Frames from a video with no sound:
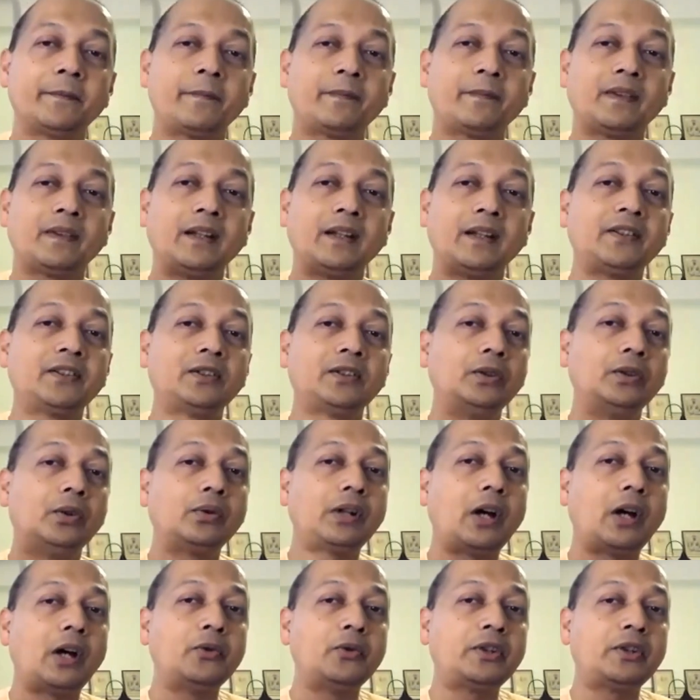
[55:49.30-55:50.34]
There is no
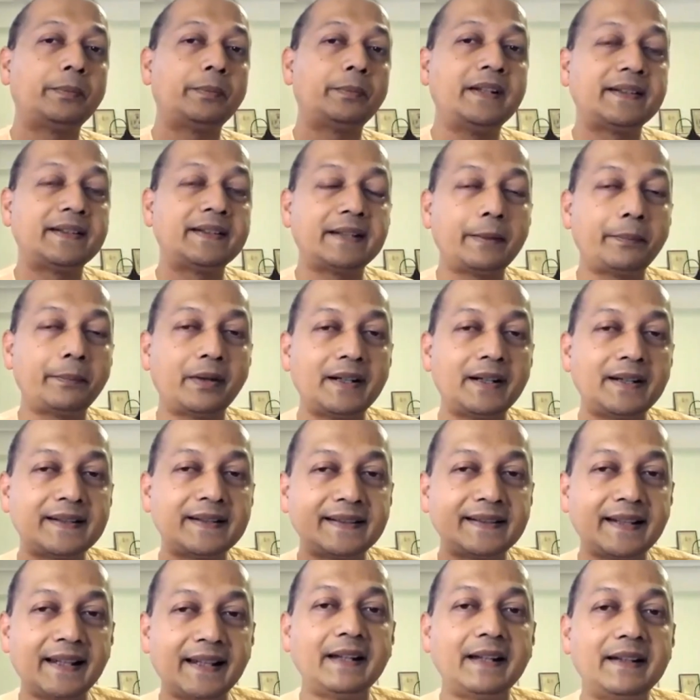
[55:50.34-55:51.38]
countably separate
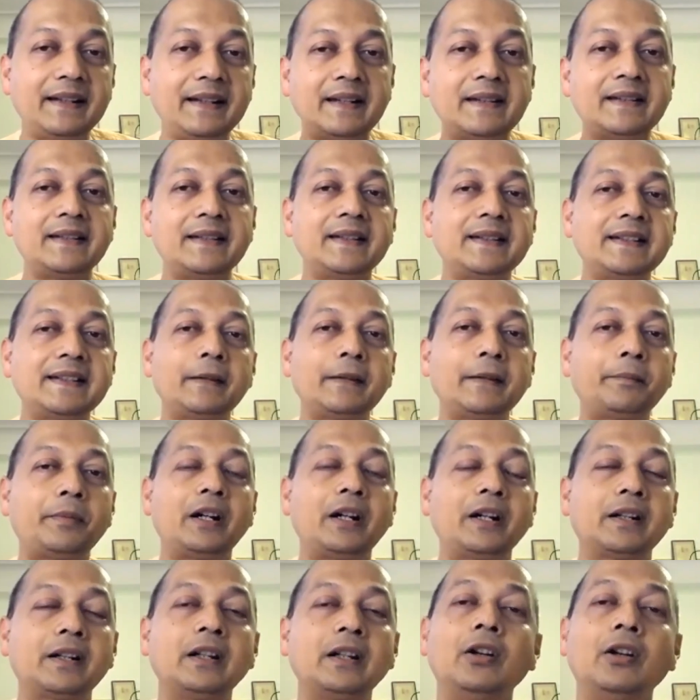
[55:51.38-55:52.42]
second entity
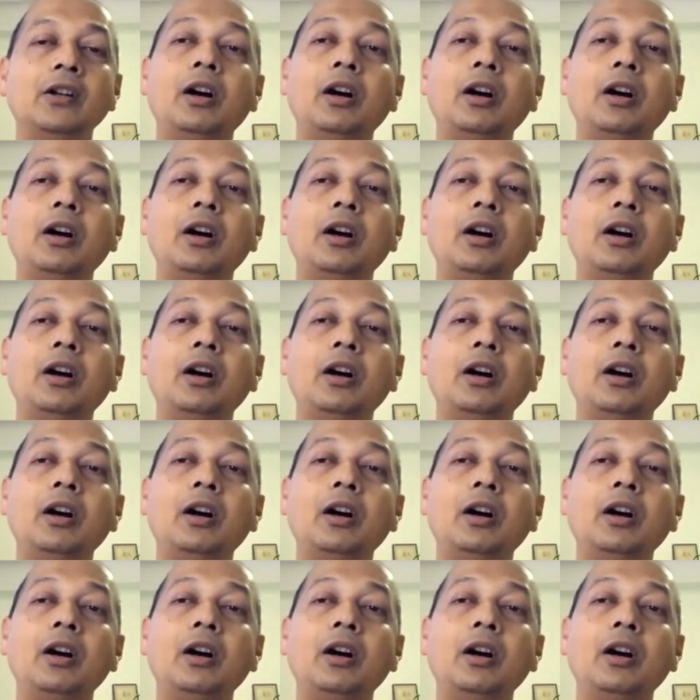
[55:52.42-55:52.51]
apart.